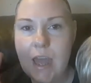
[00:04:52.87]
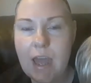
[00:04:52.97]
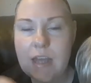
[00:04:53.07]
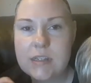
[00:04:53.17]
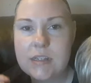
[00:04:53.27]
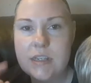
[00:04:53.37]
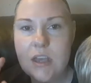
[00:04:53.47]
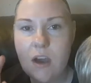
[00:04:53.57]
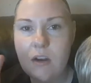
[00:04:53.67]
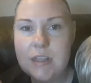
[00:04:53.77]

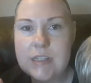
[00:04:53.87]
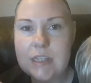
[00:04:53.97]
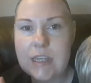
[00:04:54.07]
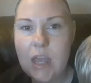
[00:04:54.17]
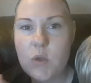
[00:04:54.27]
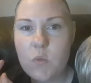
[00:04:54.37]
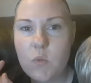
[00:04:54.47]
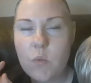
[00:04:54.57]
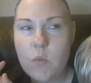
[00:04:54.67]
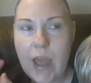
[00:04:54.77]
KattsTracksUK.
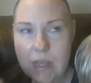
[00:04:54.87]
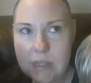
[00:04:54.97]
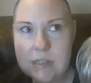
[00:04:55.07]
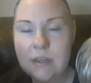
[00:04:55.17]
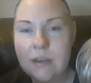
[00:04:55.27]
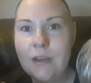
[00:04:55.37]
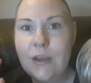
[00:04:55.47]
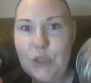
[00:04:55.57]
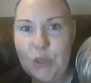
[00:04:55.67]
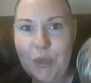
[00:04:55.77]

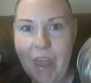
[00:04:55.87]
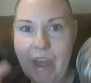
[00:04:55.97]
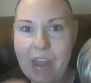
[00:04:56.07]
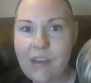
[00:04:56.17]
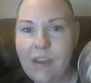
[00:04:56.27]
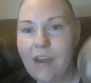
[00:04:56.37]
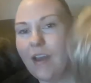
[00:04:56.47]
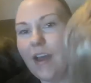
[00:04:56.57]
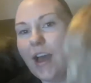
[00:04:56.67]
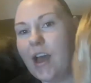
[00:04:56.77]
UK.
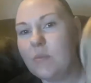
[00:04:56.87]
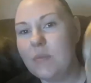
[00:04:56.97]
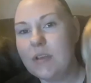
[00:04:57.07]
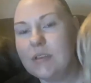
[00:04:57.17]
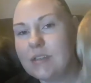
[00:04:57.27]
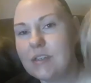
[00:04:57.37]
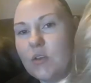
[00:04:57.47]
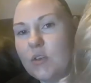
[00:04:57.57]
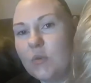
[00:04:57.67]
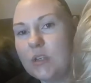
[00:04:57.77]

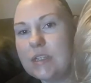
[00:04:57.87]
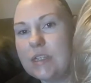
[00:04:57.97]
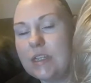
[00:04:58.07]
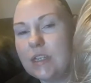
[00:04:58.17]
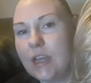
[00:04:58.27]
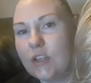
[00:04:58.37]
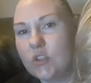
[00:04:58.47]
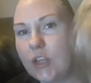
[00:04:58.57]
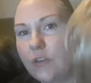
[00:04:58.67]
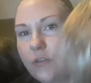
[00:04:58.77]
So you can see the
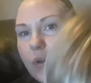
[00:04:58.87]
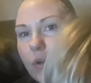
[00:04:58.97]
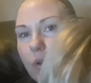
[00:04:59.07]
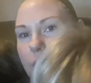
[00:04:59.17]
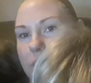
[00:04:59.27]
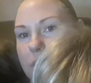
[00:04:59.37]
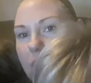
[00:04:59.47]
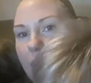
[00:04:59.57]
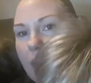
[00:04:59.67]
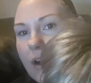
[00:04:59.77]
natural light photos
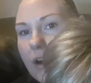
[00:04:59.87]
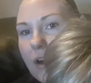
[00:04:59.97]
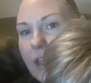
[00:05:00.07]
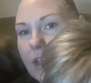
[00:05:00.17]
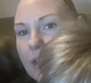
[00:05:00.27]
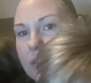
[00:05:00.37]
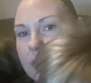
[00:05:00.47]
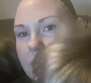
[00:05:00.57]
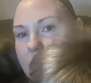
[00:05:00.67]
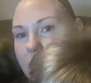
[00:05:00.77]
there,
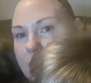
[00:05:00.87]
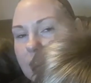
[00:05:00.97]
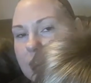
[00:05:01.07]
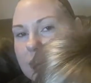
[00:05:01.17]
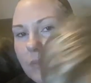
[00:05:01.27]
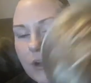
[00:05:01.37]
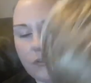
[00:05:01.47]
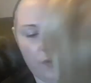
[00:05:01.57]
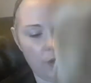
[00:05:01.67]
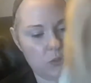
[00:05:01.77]
and I'll take some better
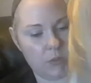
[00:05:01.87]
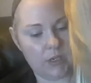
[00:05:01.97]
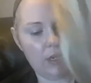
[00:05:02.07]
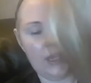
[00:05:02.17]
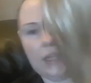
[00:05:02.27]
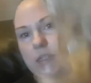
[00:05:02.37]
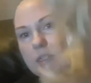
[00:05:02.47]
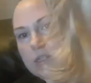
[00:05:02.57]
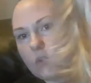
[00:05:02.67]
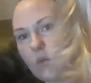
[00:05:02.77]
photos. But in any case,
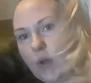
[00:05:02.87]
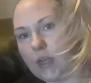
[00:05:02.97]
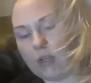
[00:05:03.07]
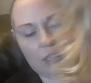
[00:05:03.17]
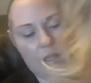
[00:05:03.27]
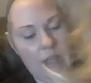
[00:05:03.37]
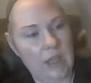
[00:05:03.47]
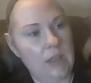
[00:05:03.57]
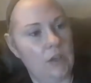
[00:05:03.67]
this is quite a good length.